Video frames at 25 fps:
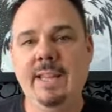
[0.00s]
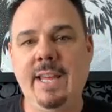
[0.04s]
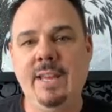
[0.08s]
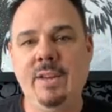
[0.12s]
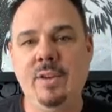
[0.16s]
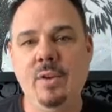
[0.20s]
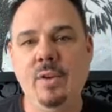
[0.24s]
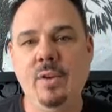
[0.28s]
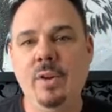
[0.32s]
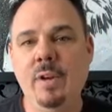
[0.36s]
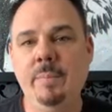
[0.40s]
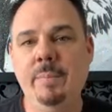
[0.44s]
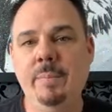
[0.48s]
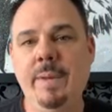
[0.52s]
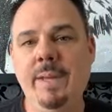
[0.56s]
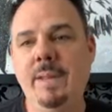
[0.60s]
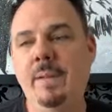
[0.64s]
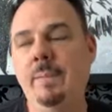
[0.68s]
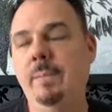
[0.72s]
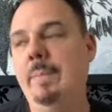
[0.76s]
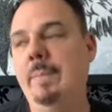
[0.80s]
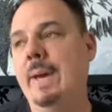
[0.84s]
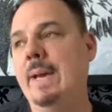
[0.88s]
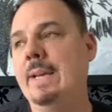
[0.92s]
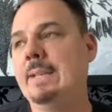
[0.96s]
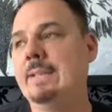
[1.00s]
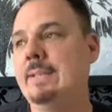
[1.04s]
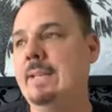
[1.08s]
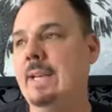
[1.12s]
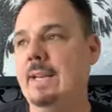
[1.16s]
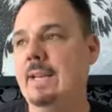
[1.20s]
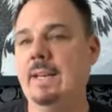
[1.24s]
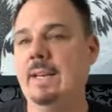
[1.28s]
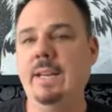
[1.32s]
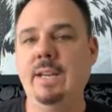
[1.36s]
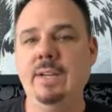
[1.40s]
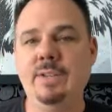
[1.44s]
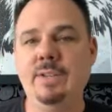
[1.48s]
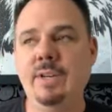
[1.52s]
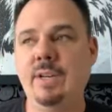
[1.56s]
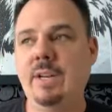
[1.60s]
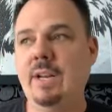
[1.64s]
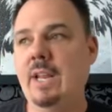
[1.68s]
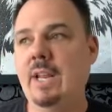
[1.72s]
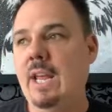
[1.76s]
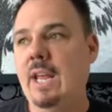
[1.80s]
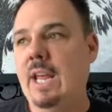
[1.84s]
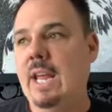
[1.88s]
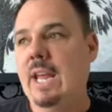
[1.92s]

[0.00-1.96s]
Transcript: that you can be the best technician